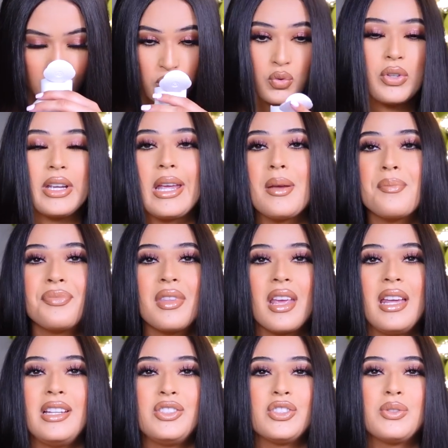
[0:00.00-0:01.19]
dream
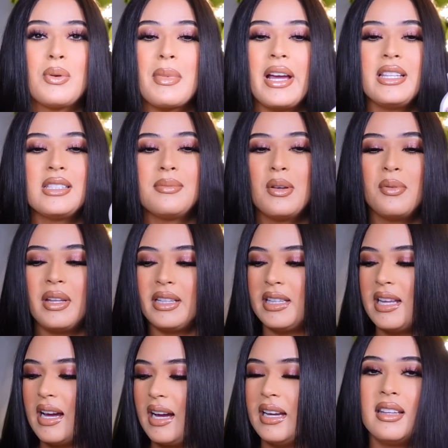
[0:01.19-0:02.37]
and it just reminds me of like
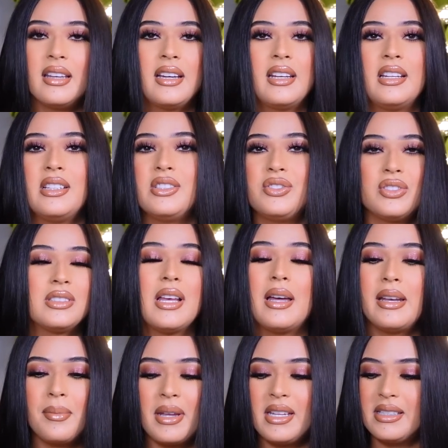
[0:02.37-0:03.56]
the island and it's just an
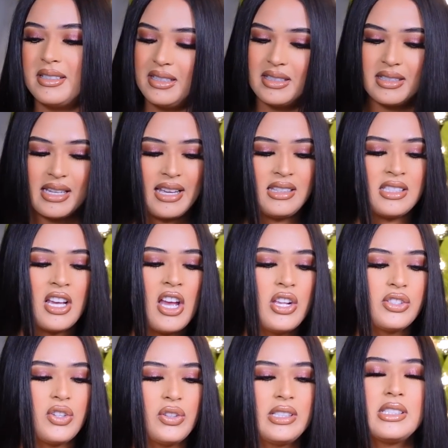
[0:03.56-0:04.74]
amazing scent
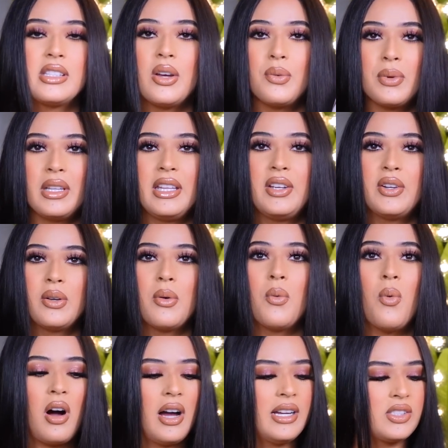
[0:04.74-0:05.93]
so this is a really good
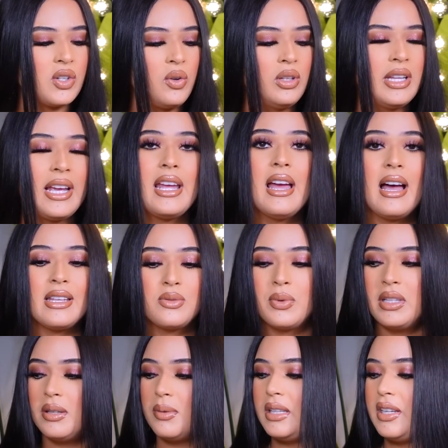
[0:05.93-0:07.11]
wash olay has
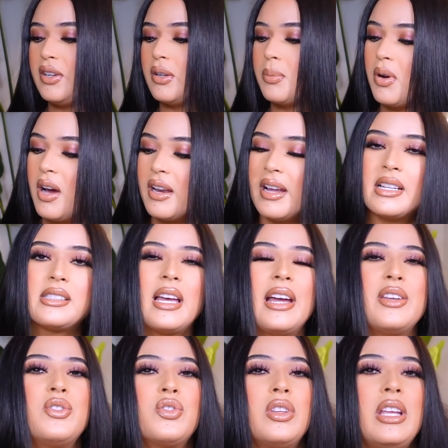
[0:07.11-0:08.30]
really really good products i
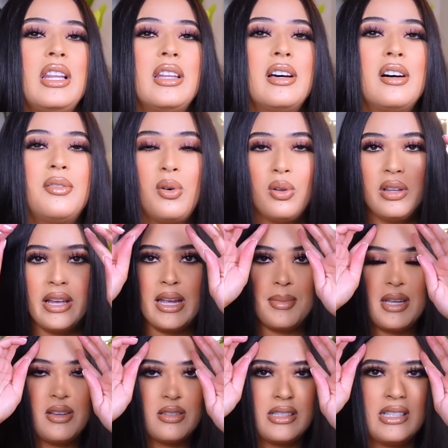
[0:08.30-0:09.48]
usually love olay
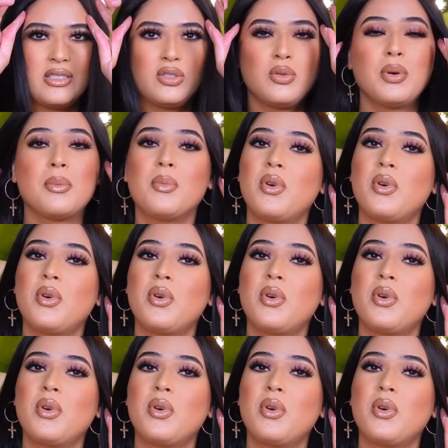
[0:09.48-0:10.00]
because it's super